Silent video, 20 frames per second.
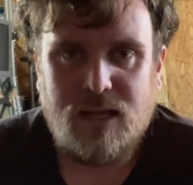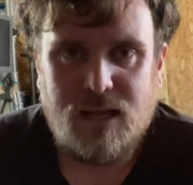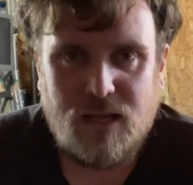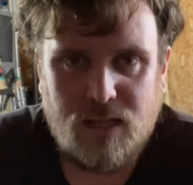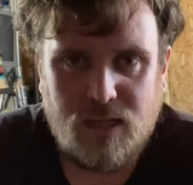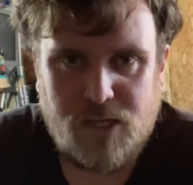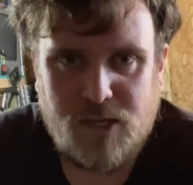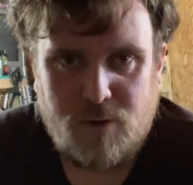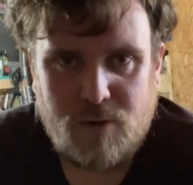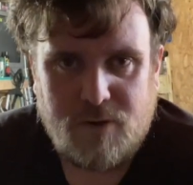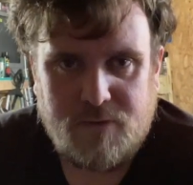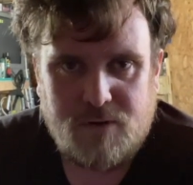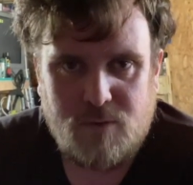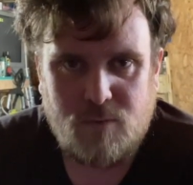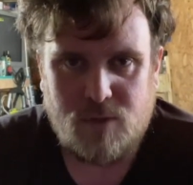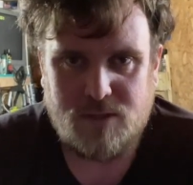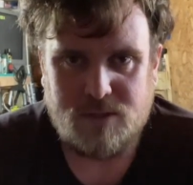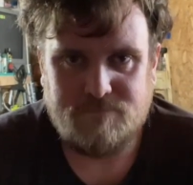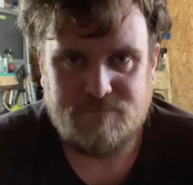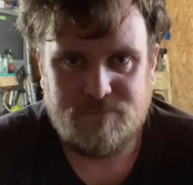Hello
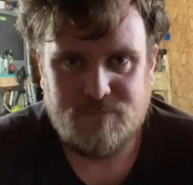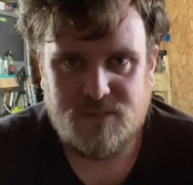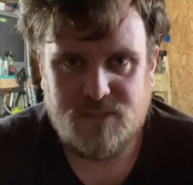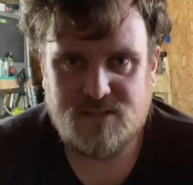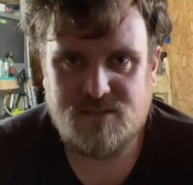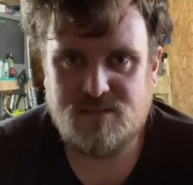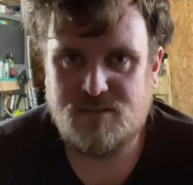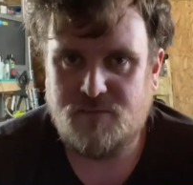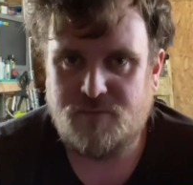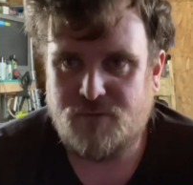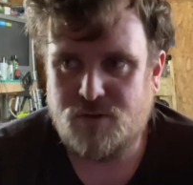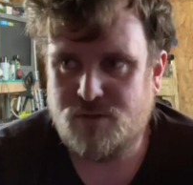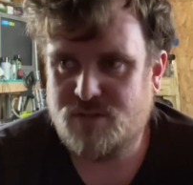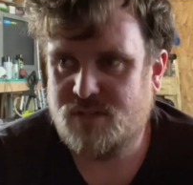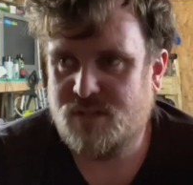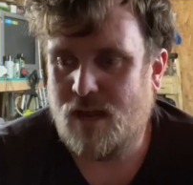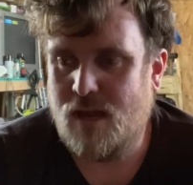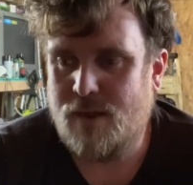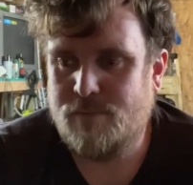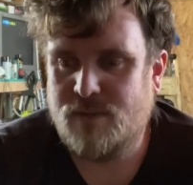everyone. This is the
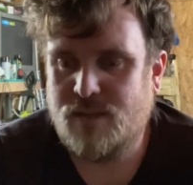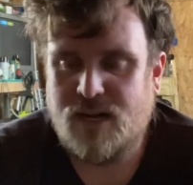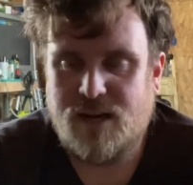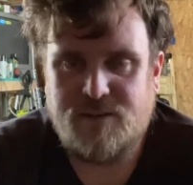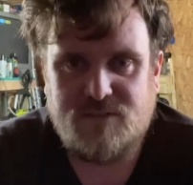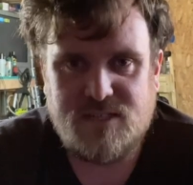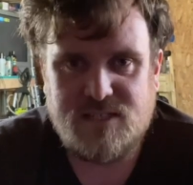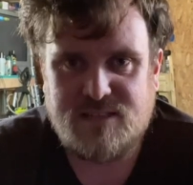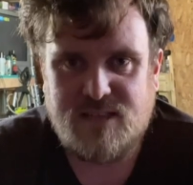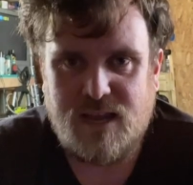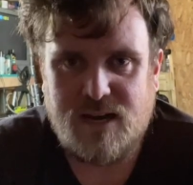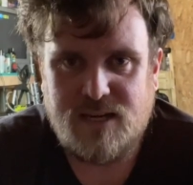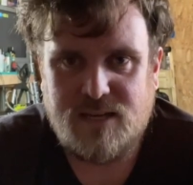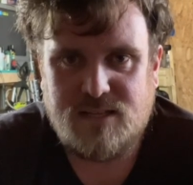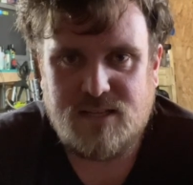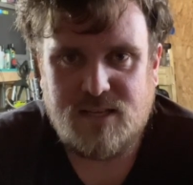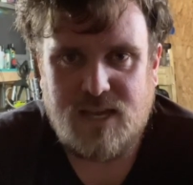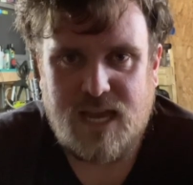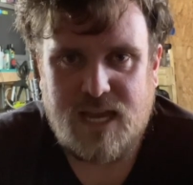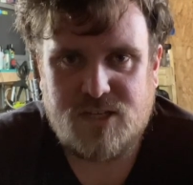first time that I've decided
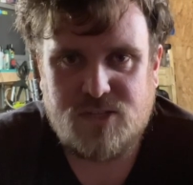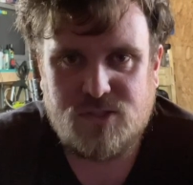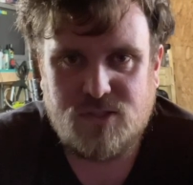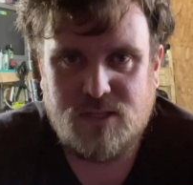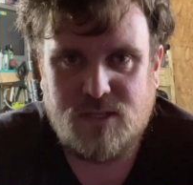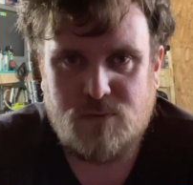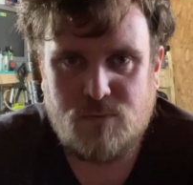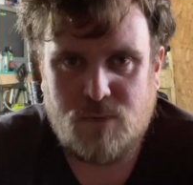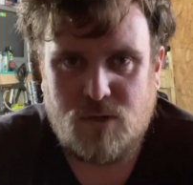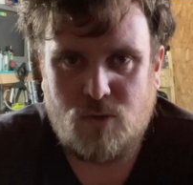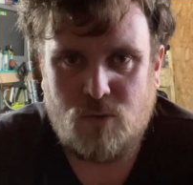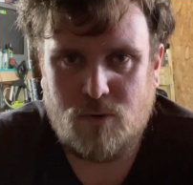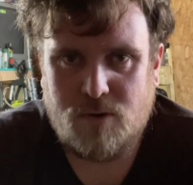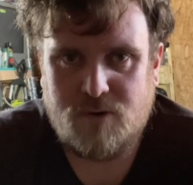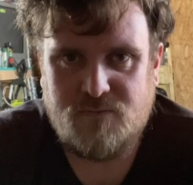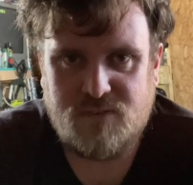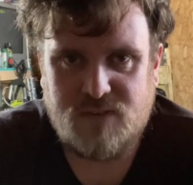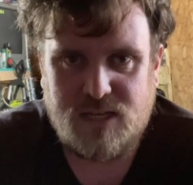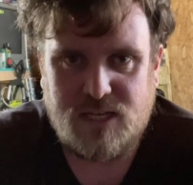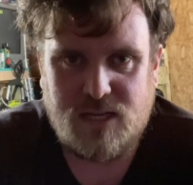to actually record
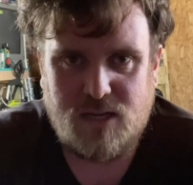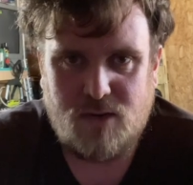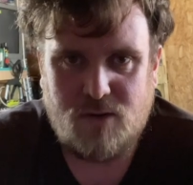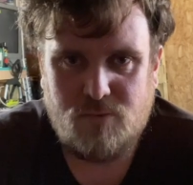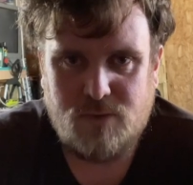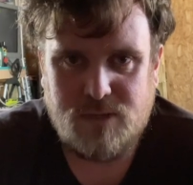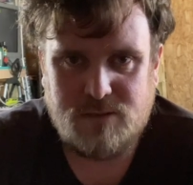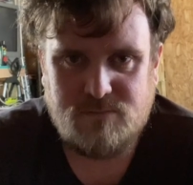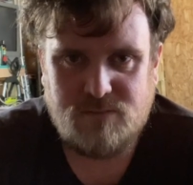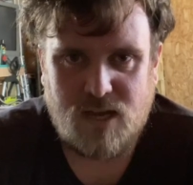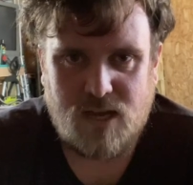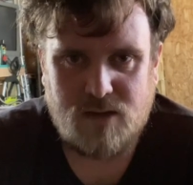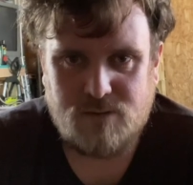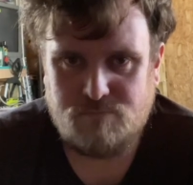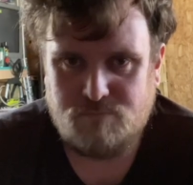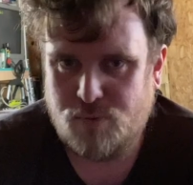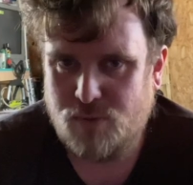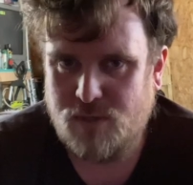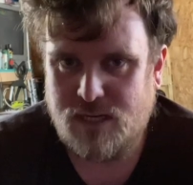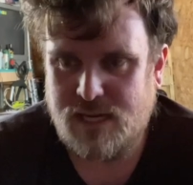a video and
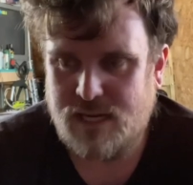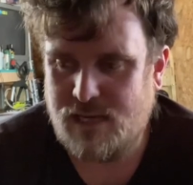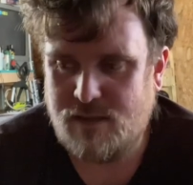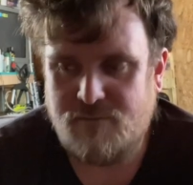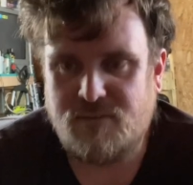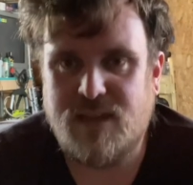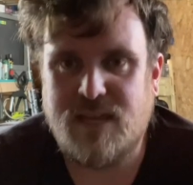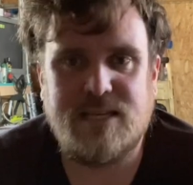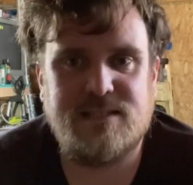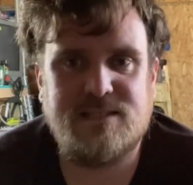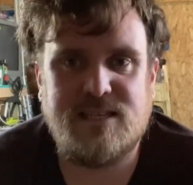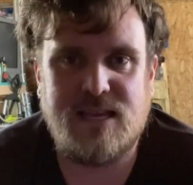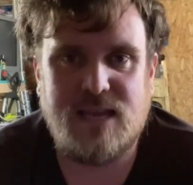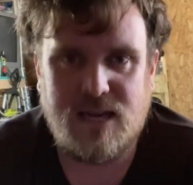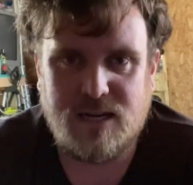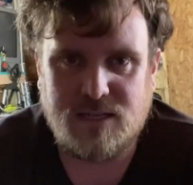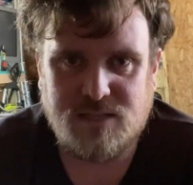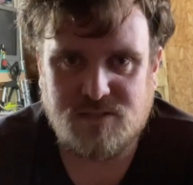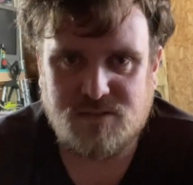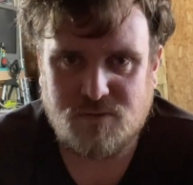not put any fancy
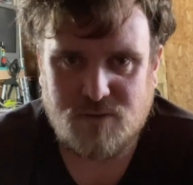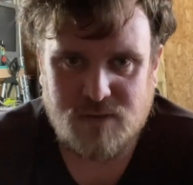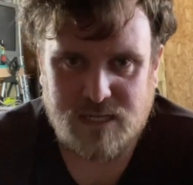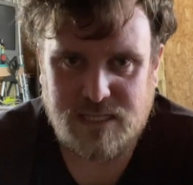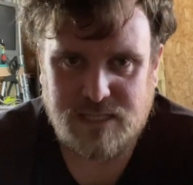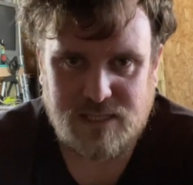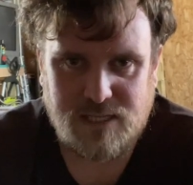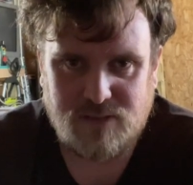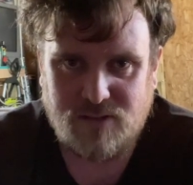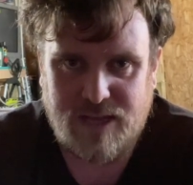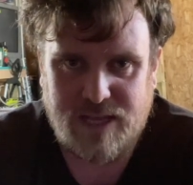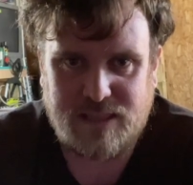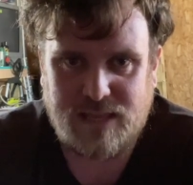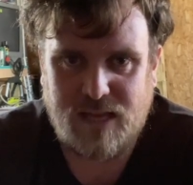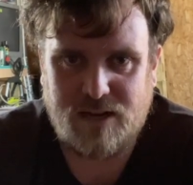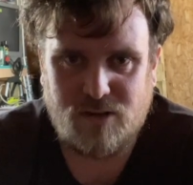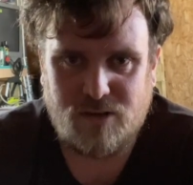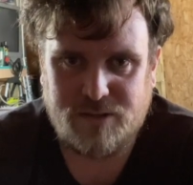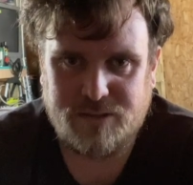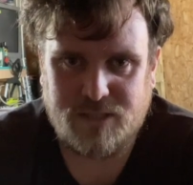edits or anything like
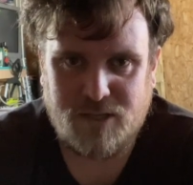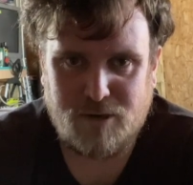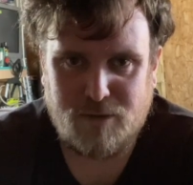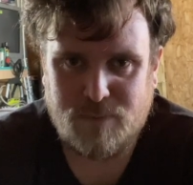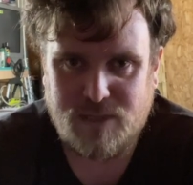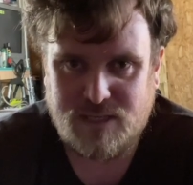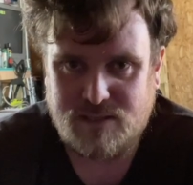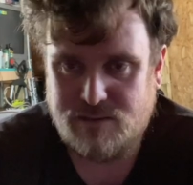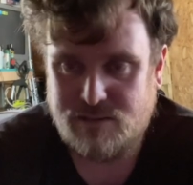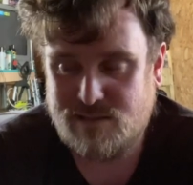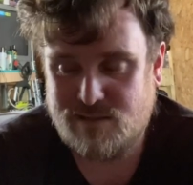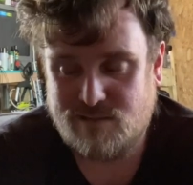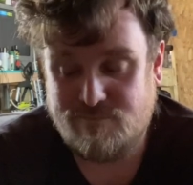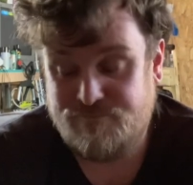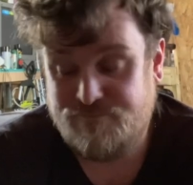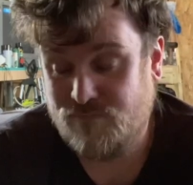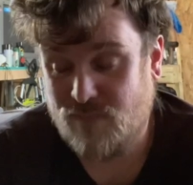that on there because,